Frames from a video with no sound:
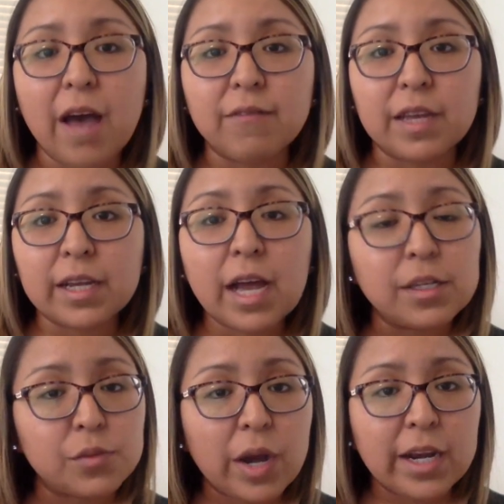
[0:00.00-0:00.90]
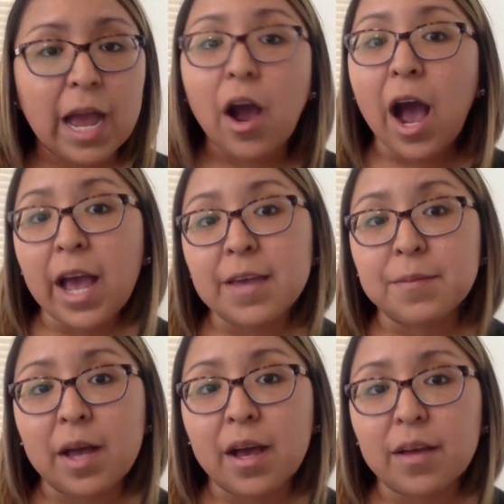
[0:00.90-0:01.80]
it, because right now I am
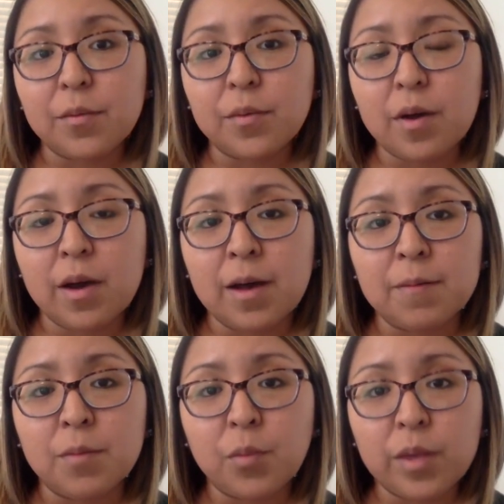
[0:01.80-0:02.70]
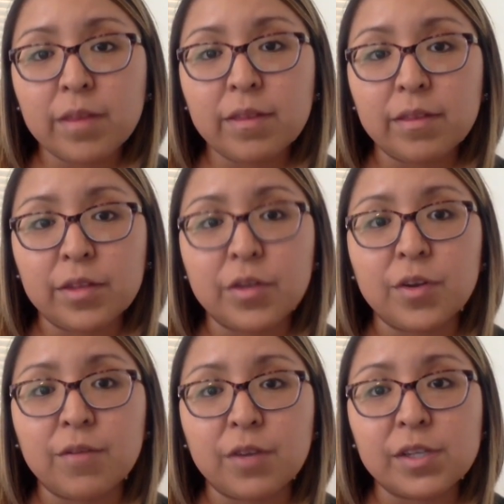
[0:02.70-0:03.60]
not with the
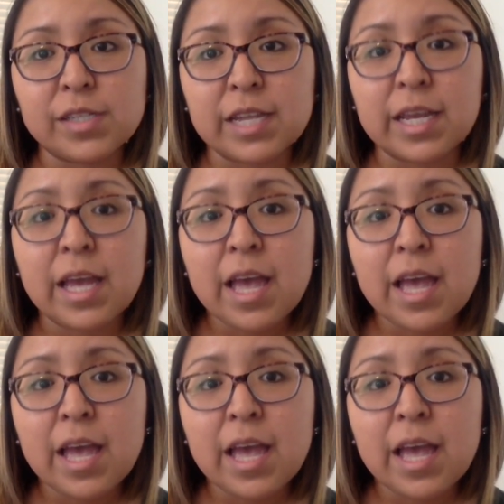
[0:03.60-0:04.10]
university,